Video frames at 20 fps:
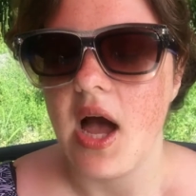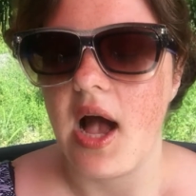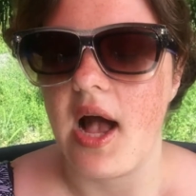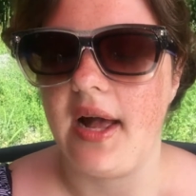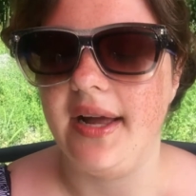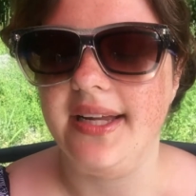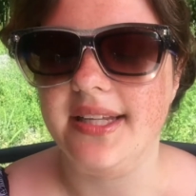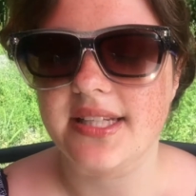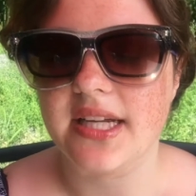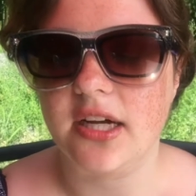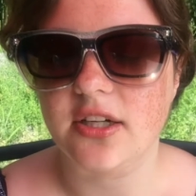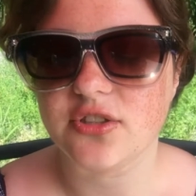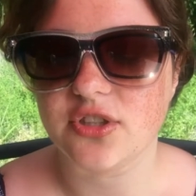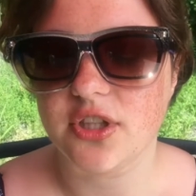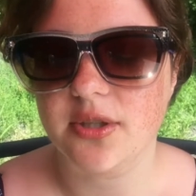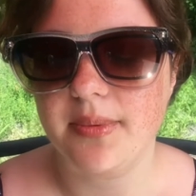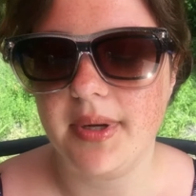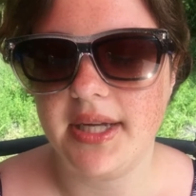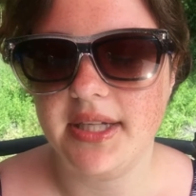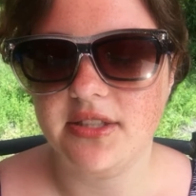Uh, he tells
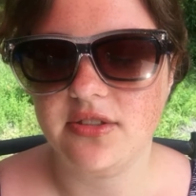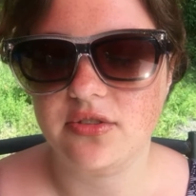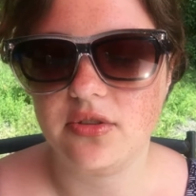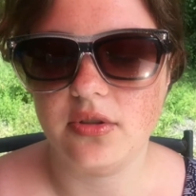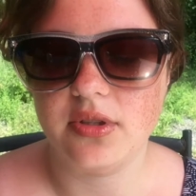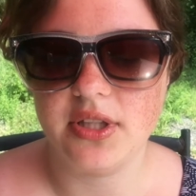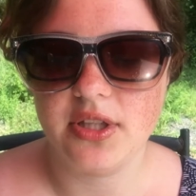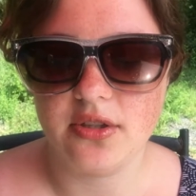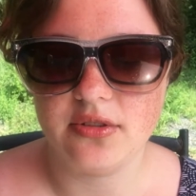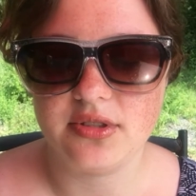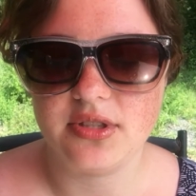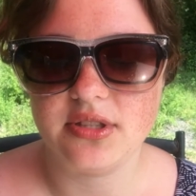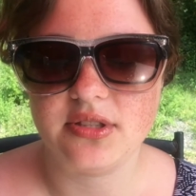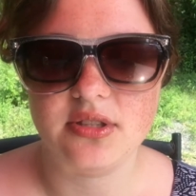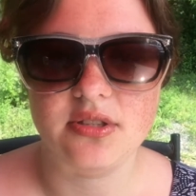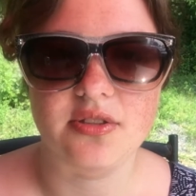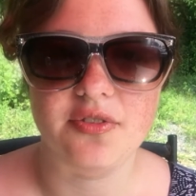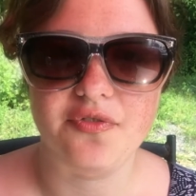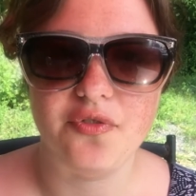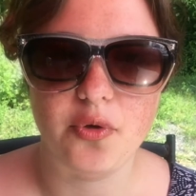her about his
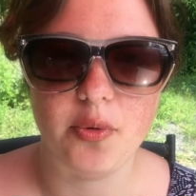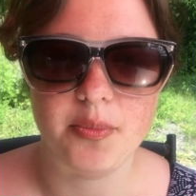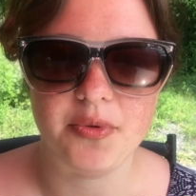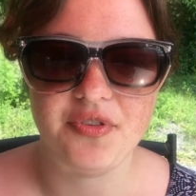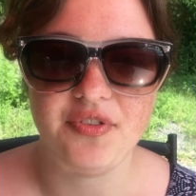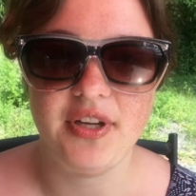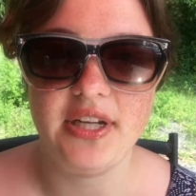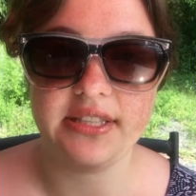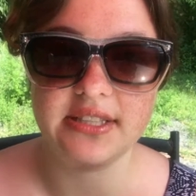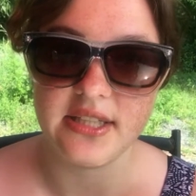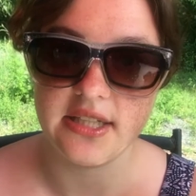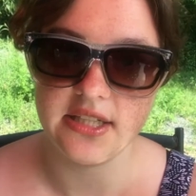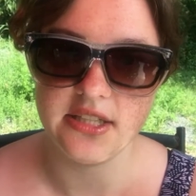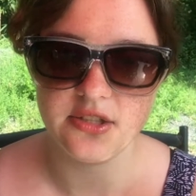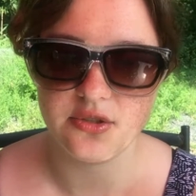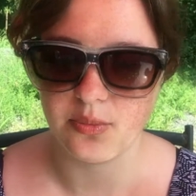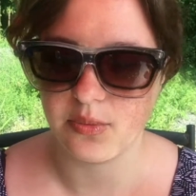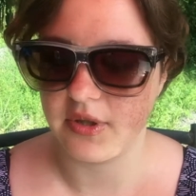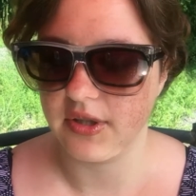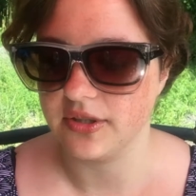scoliosis and deformed face,
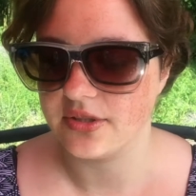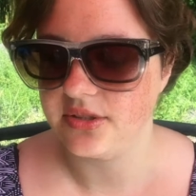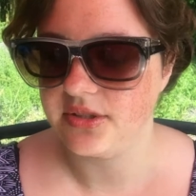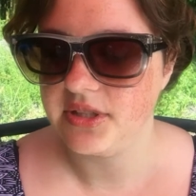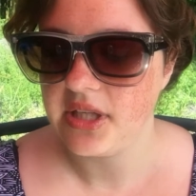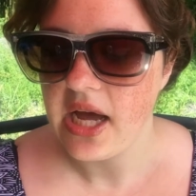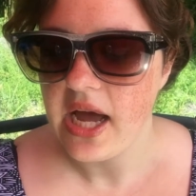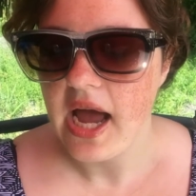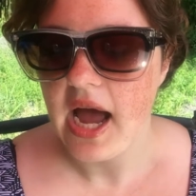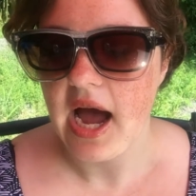his words.